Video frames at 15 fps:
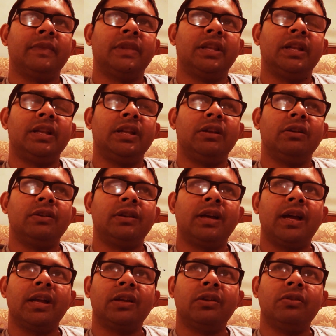that he got
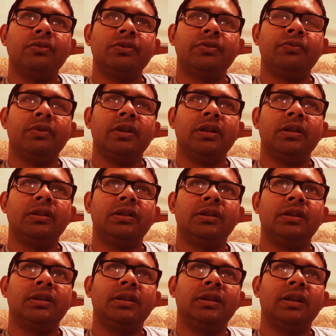diagnosed with,
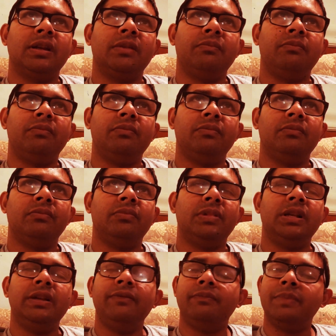I
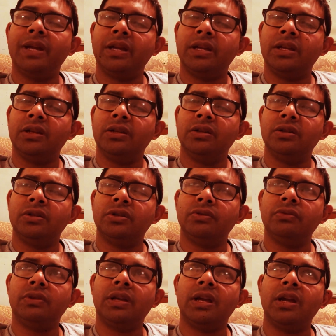believe, back in
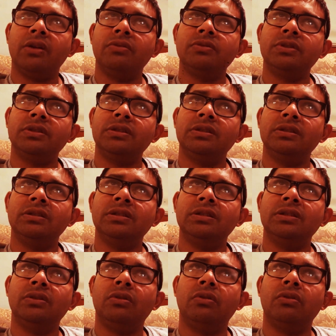
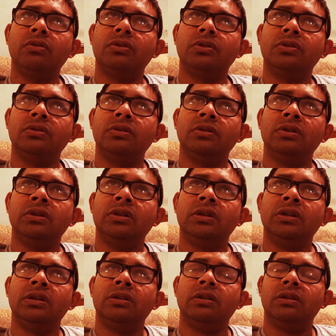2000 or
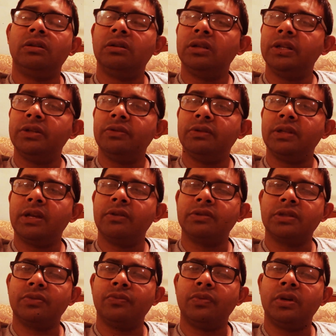early
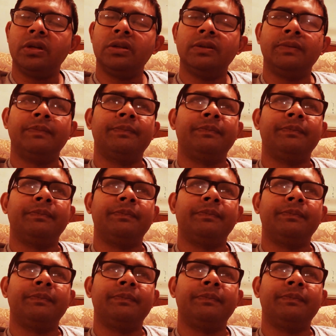2001.